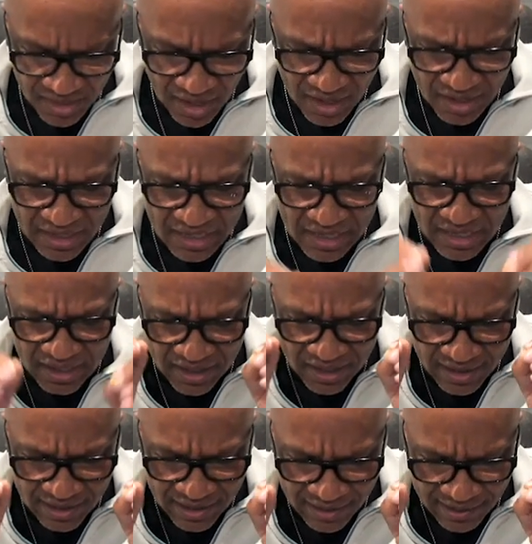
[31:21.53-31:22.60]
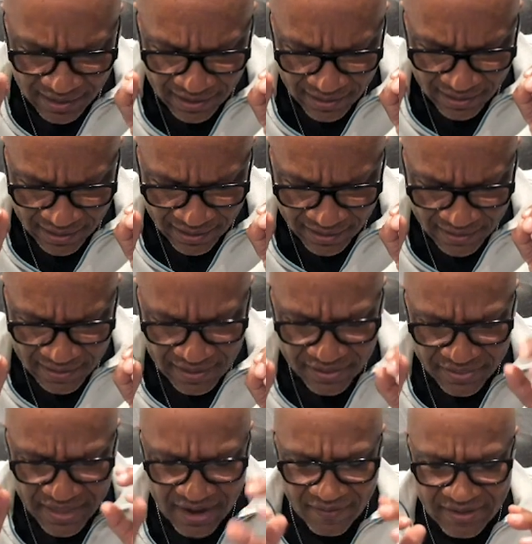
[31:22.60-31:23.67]
an
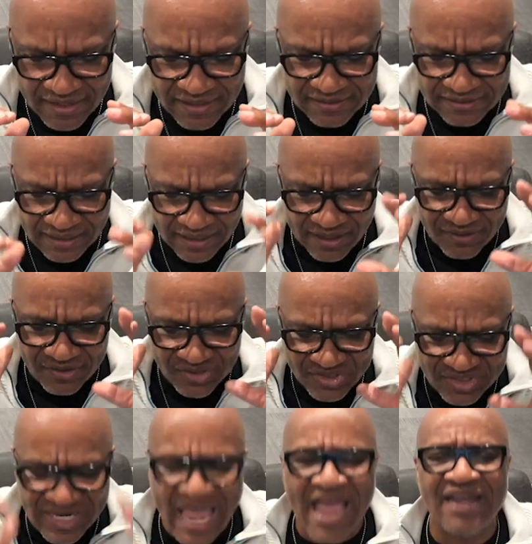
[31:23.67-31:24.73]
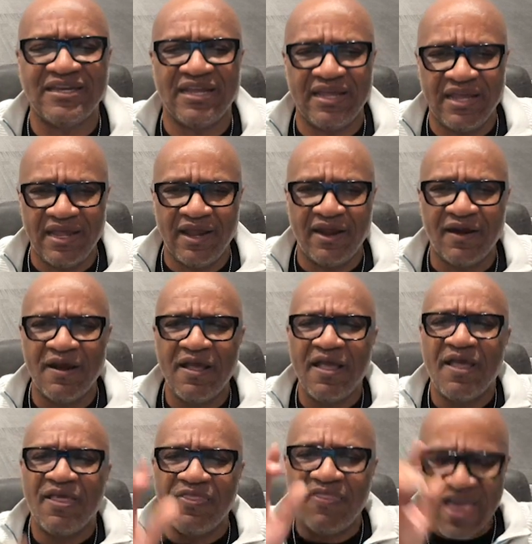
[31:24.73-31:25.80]
understanding here
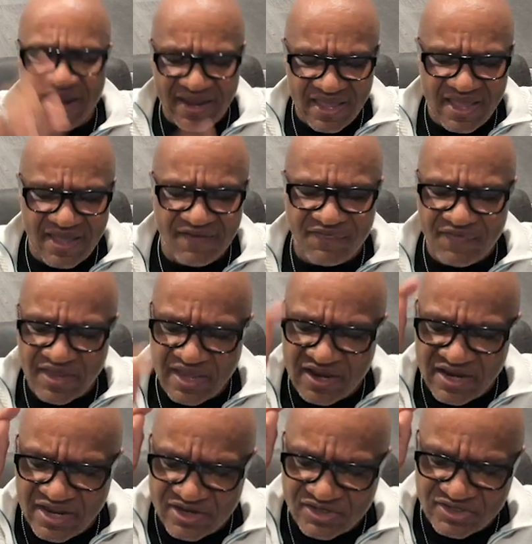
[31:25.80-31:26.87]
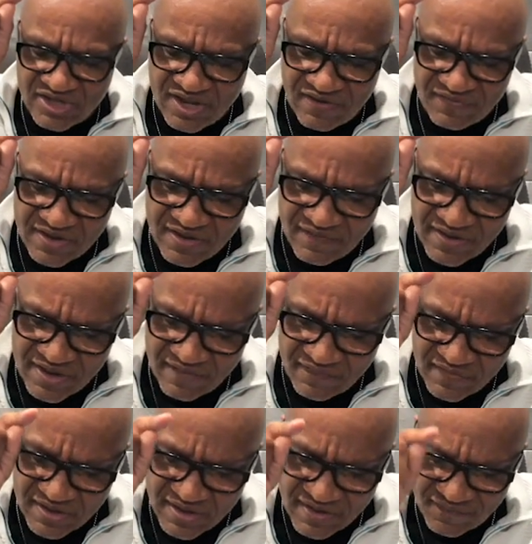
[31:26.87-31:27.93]
that if it is,
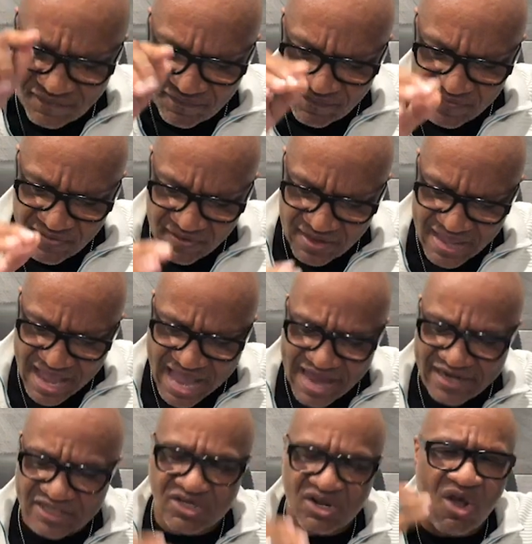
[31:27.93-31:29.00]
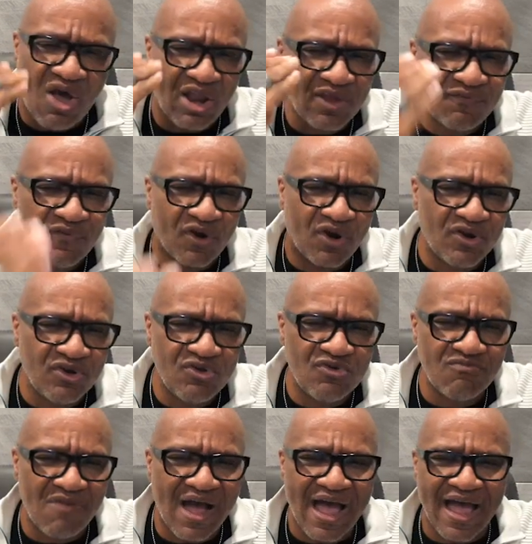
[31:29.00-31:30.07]
if God is calling for a new
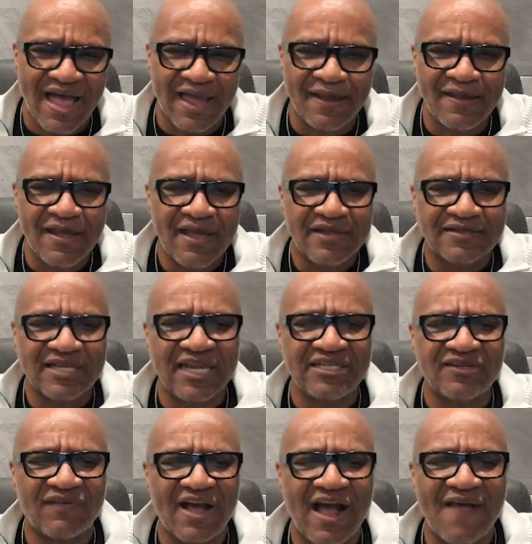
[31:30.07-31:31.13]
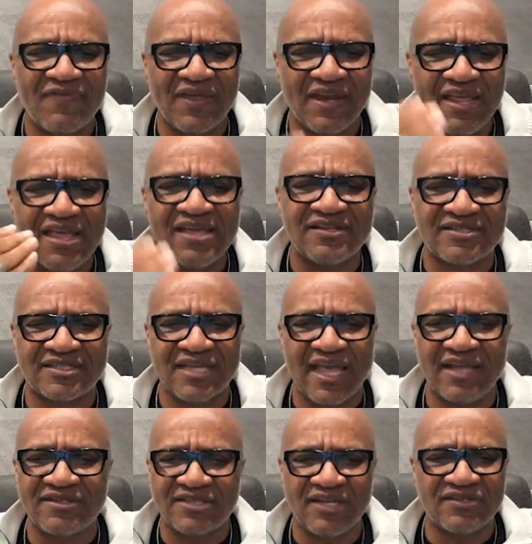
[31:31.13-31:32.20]
mind, saints of God, then he is
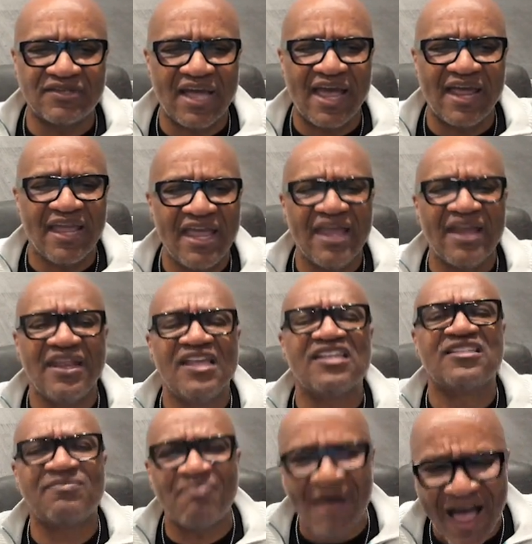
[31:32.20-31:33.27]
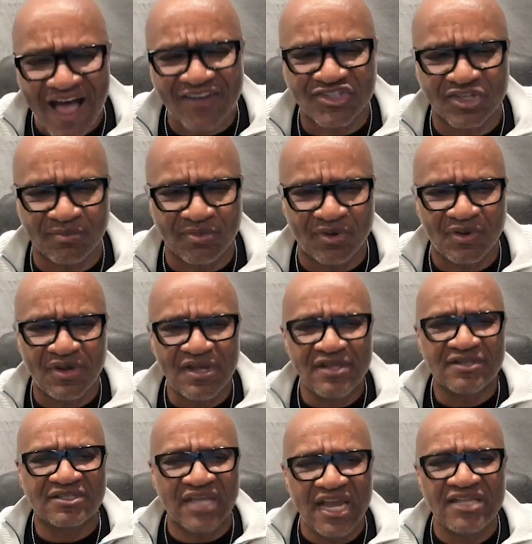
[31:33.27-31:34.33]
saying, saints of God, it is possible,
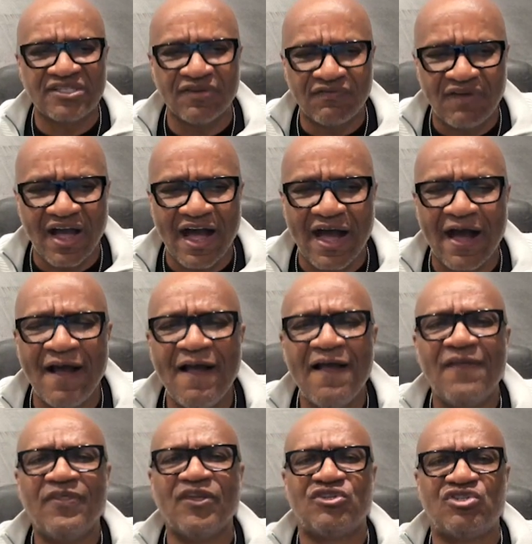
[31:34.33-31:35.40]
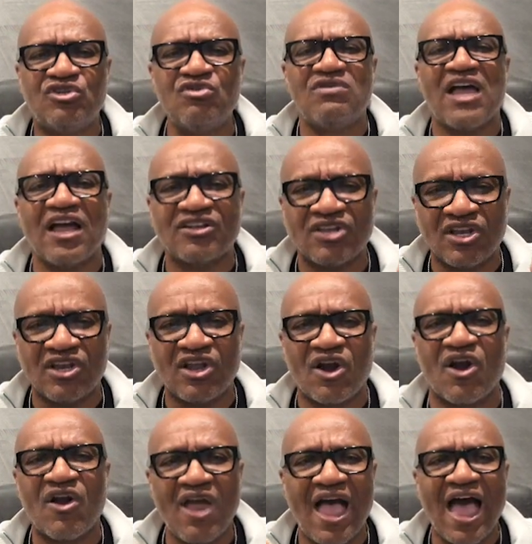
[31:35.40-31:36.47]
saints of God, that you got to
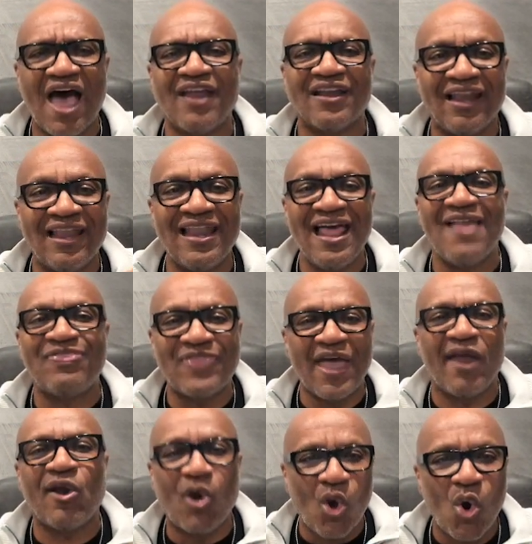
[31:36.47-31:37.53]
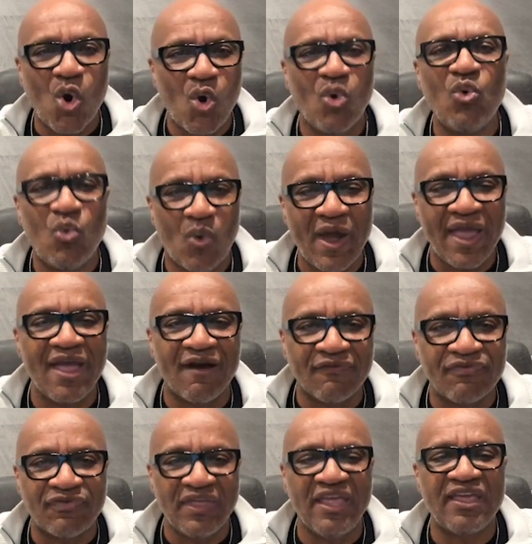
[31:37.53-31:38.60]
learn how to let that old way of
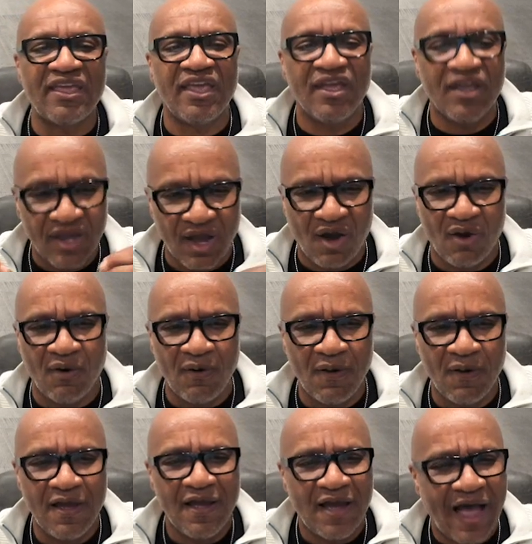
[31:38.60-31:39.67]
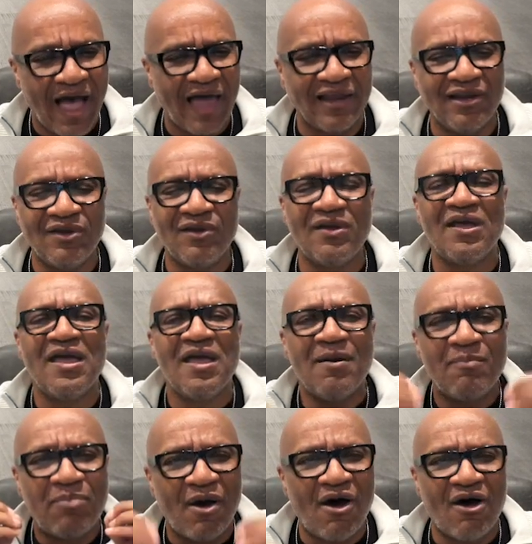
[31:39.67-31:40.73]
thinking go. Hallelujah.
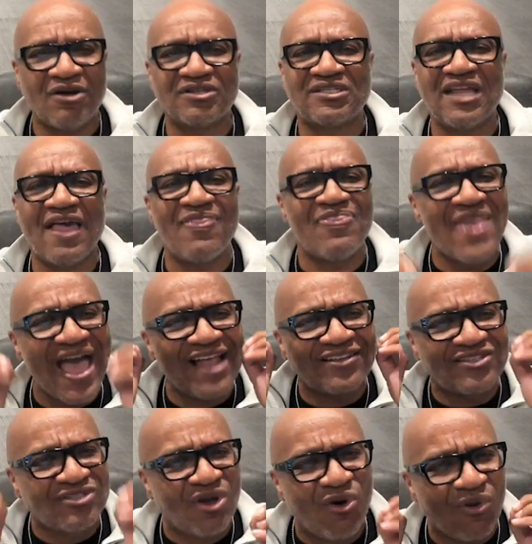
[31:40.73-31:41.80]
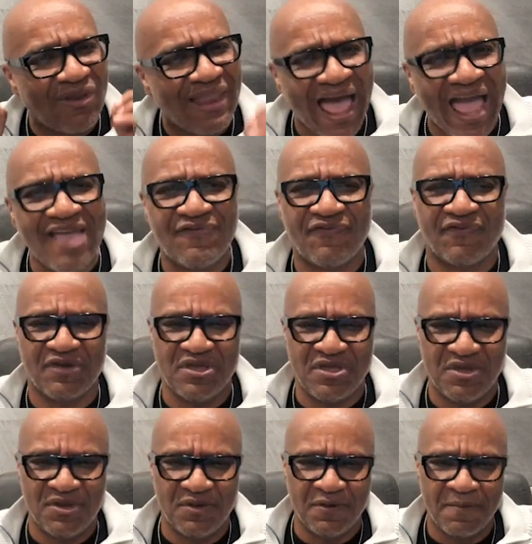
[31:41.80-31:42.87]
Paul said, that's no life for
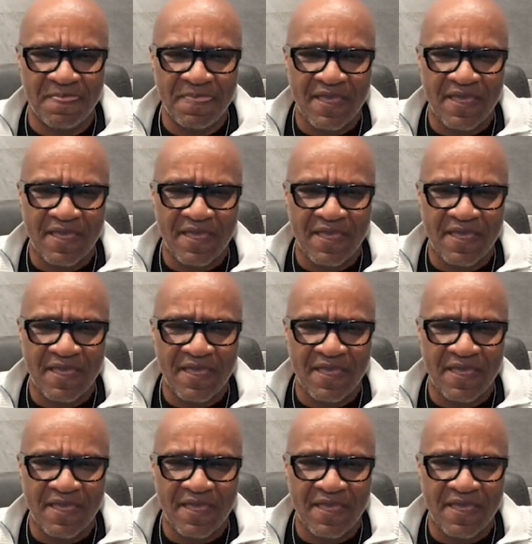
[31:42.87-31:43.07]
you.